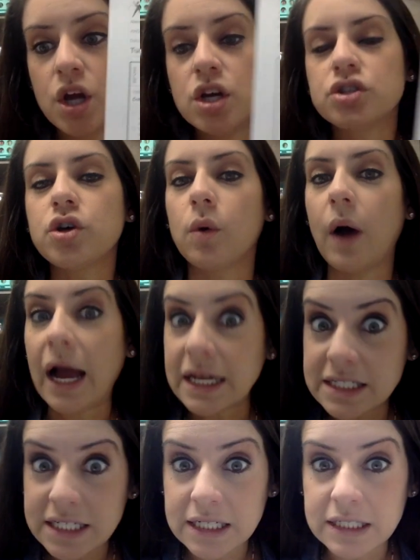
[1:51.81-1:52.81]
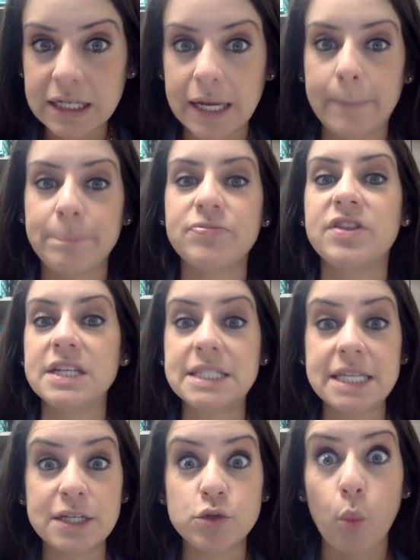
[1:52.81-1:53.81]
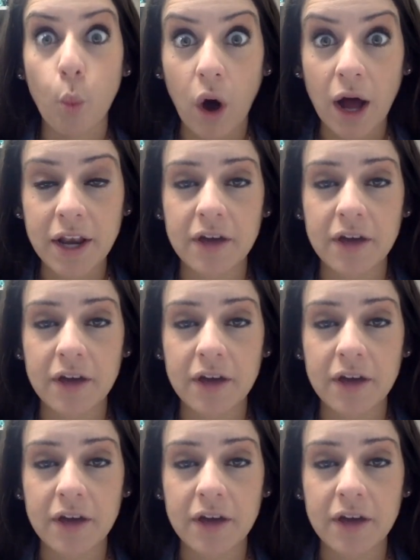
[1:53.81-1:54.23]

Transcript: So ideally, this is one